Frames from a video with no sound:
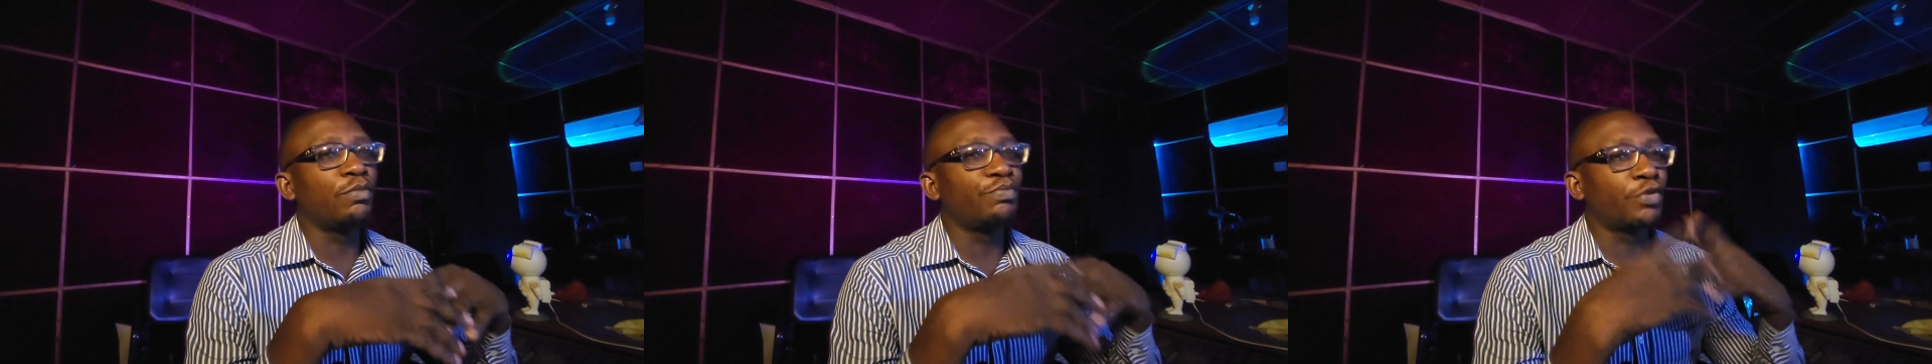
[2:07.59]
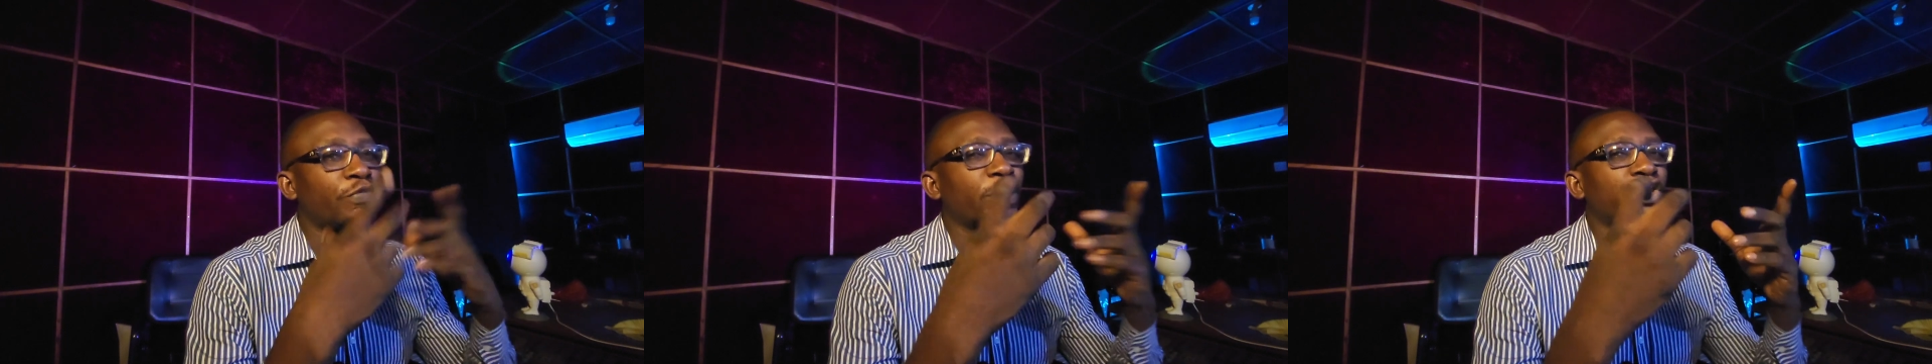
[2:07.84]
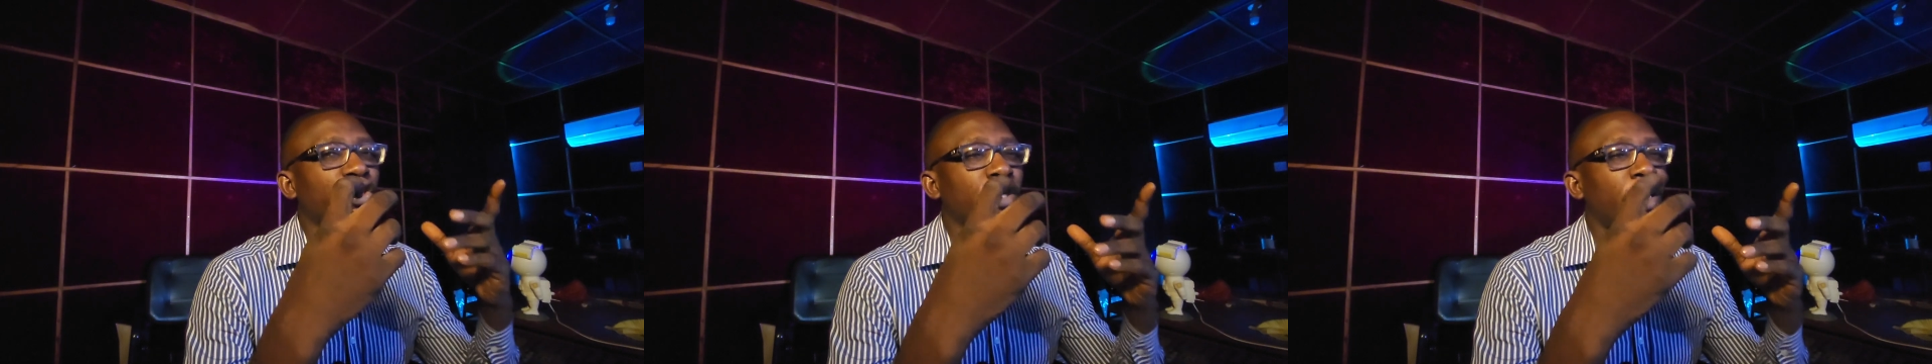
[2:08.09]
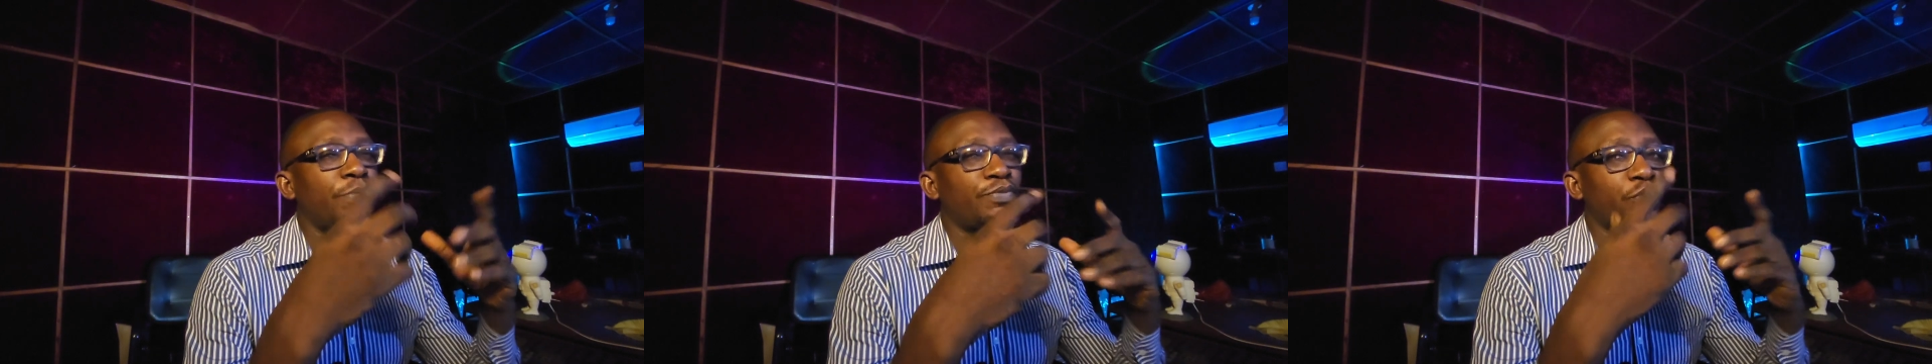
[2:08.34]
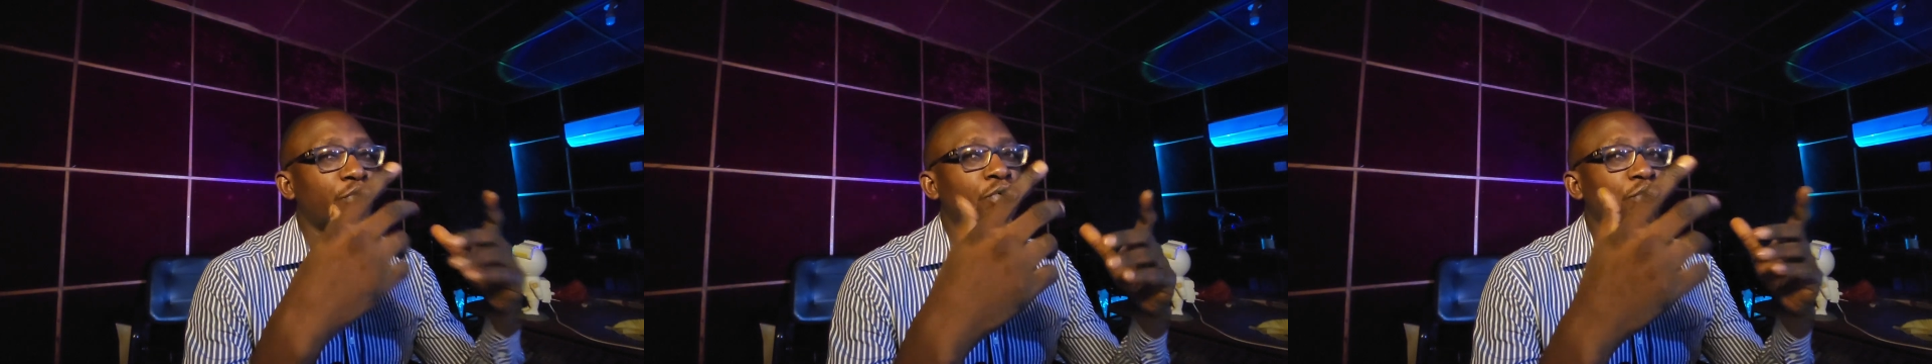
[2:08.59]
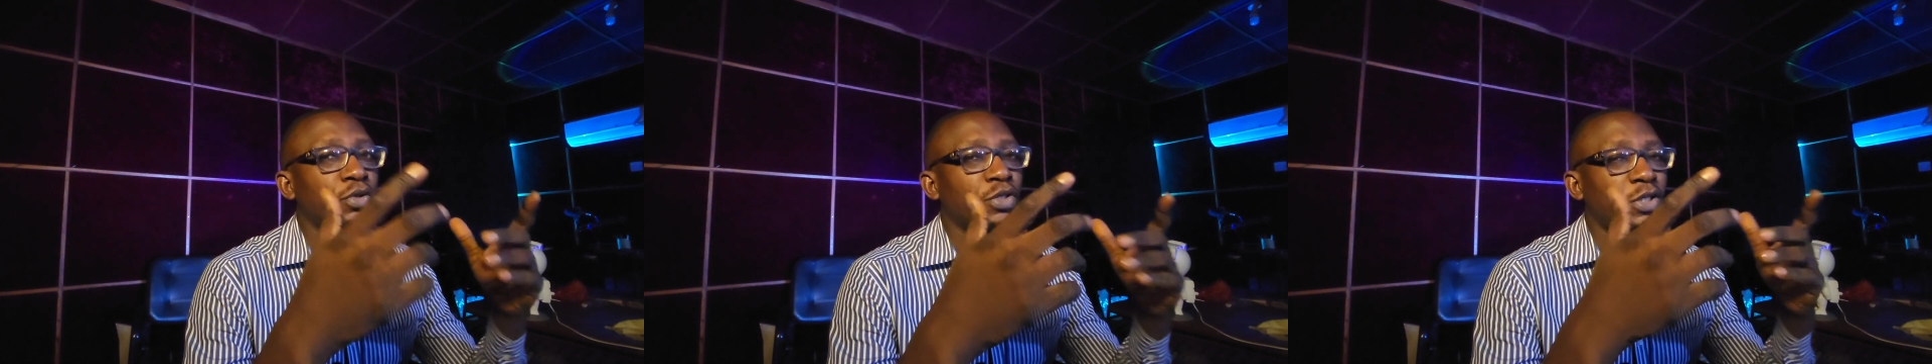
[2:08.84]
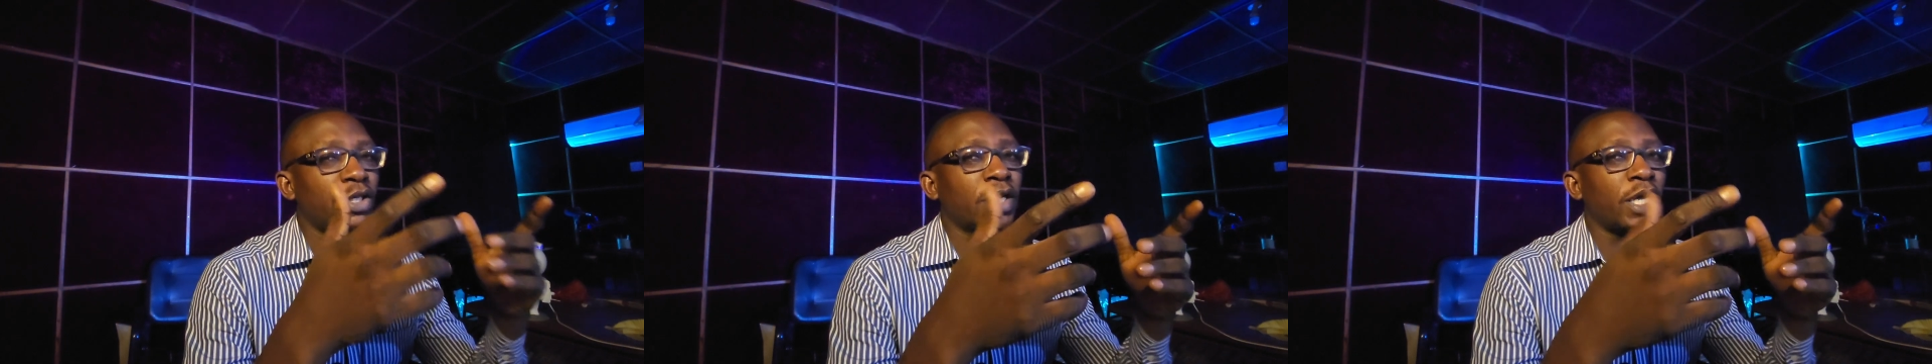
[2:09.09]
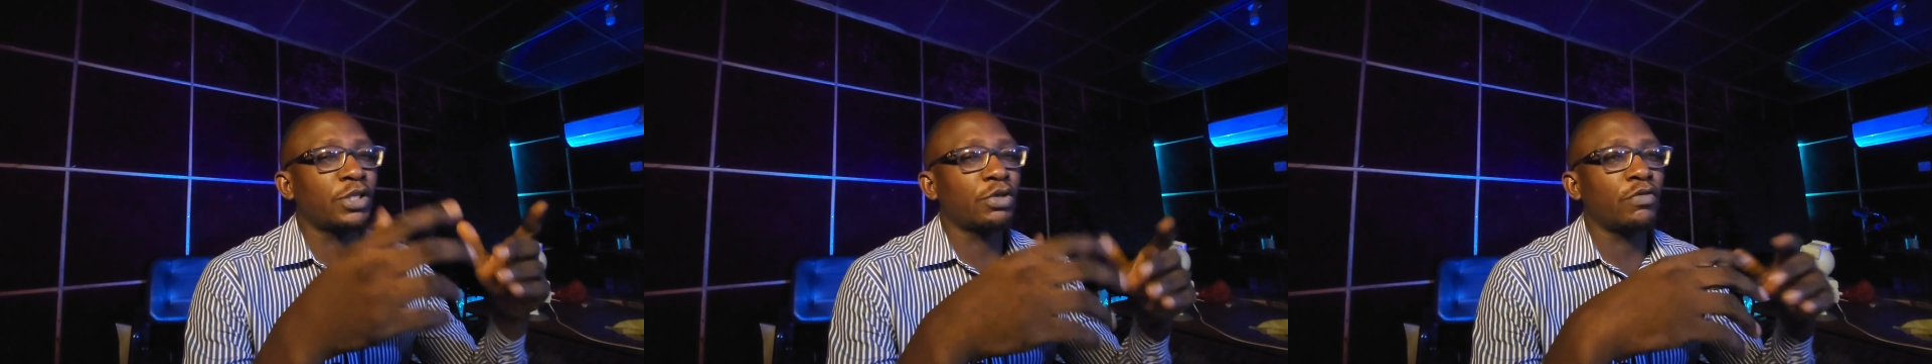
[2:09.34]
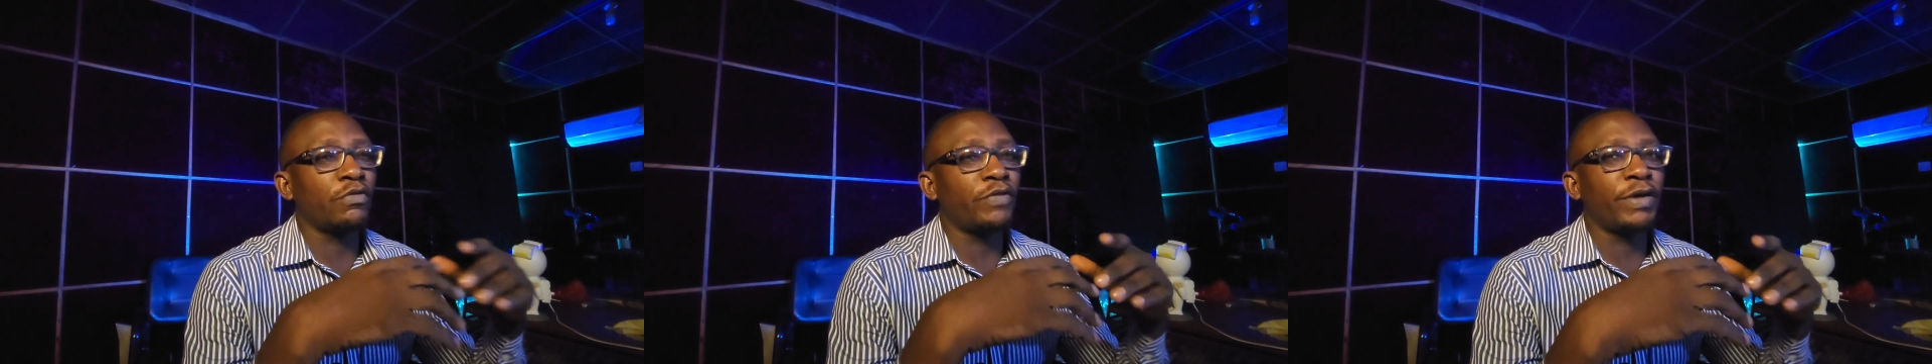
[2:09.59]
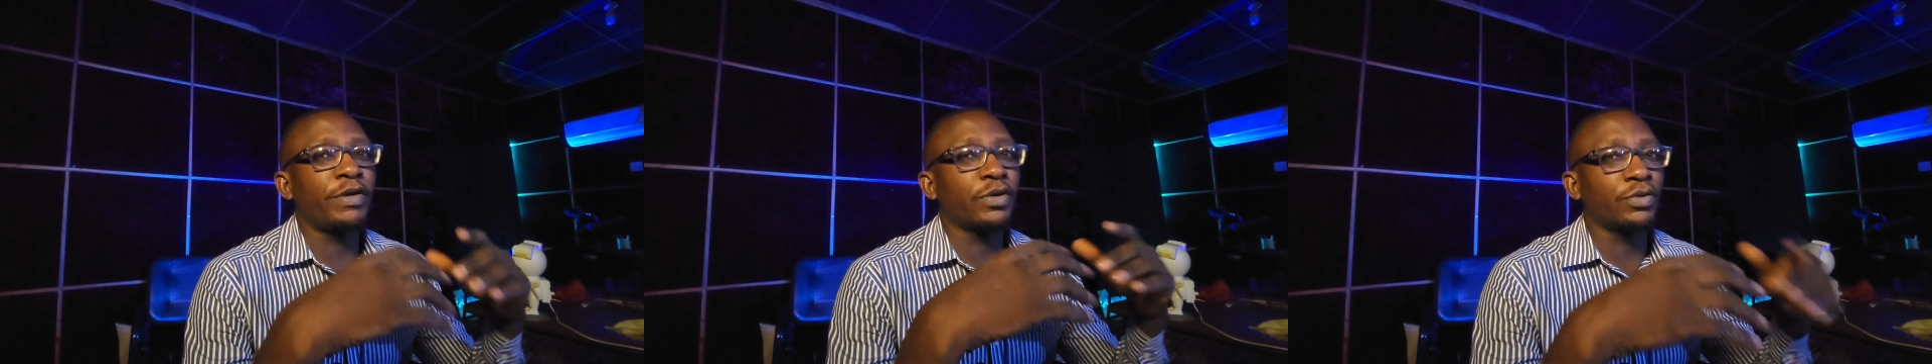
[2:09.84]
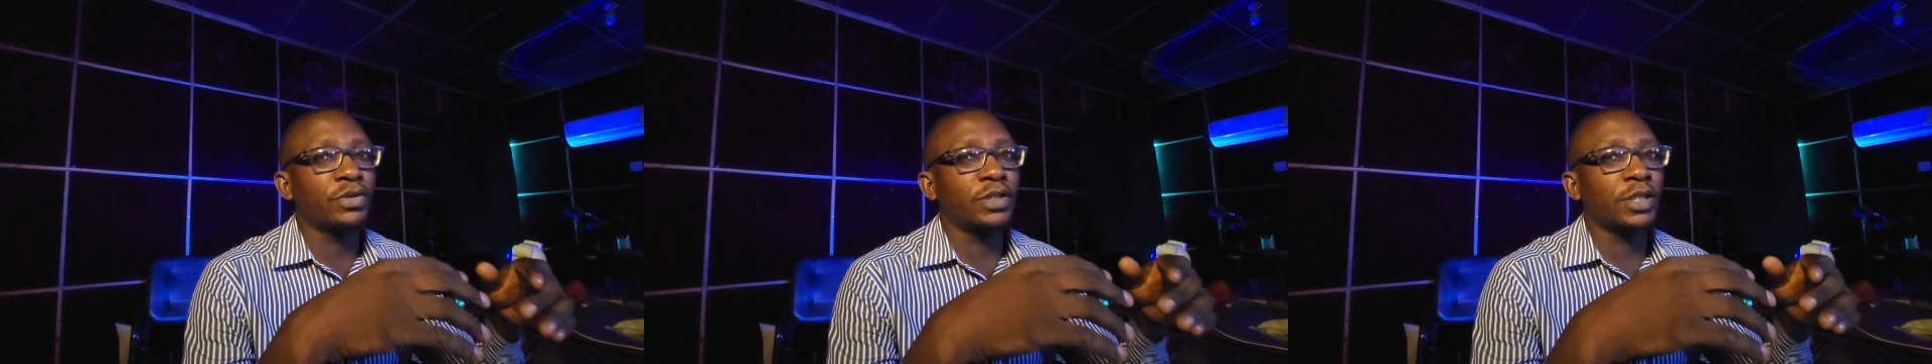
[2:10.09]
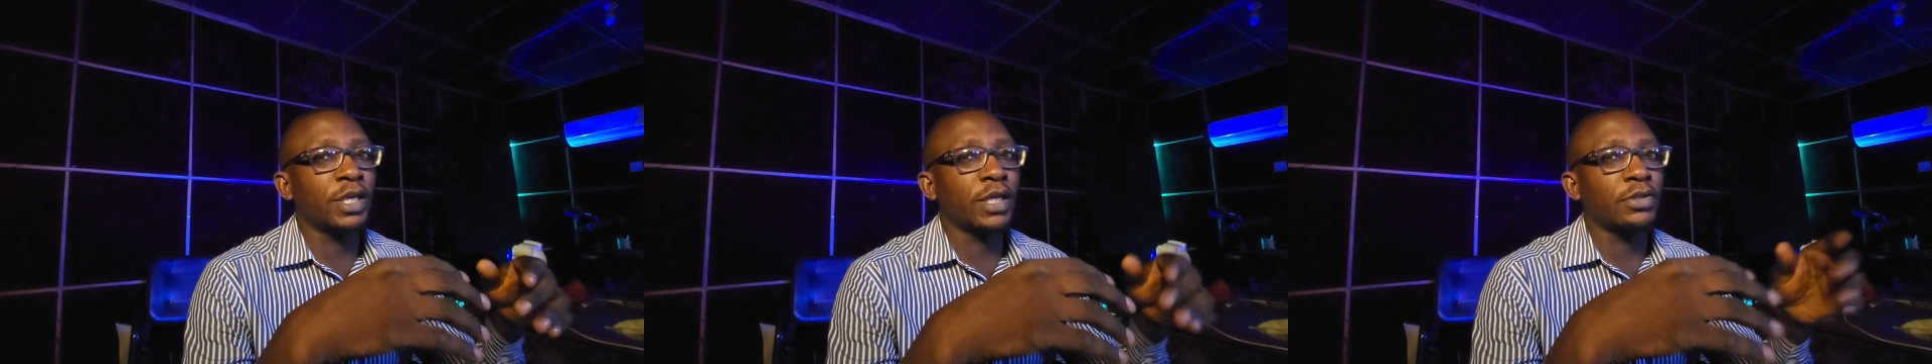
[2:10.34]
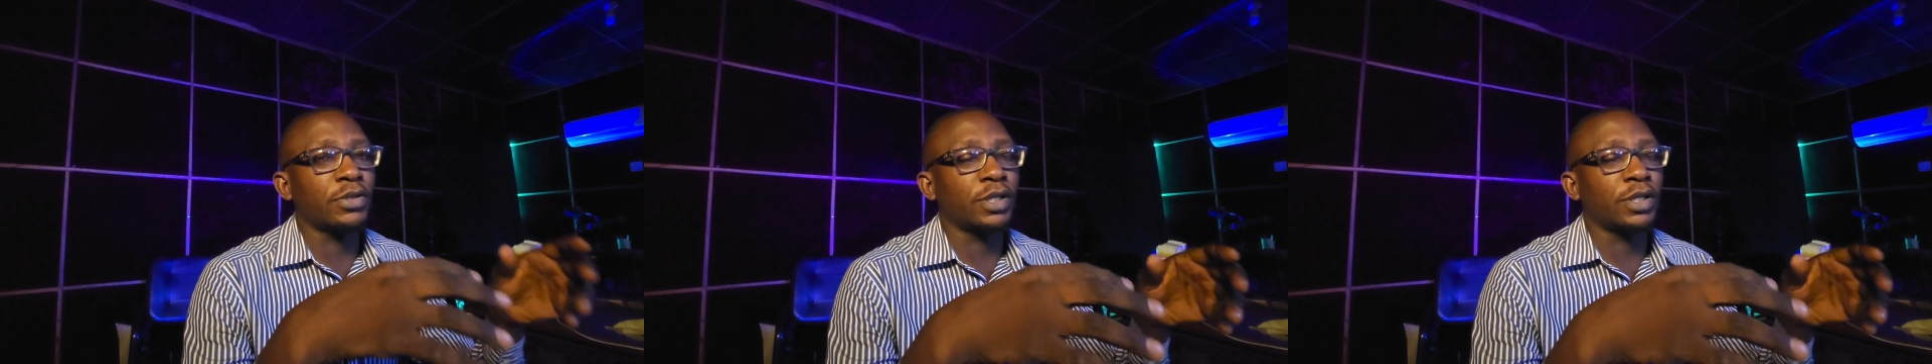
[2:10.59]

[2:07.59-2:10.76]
professional pro singers or very good singers.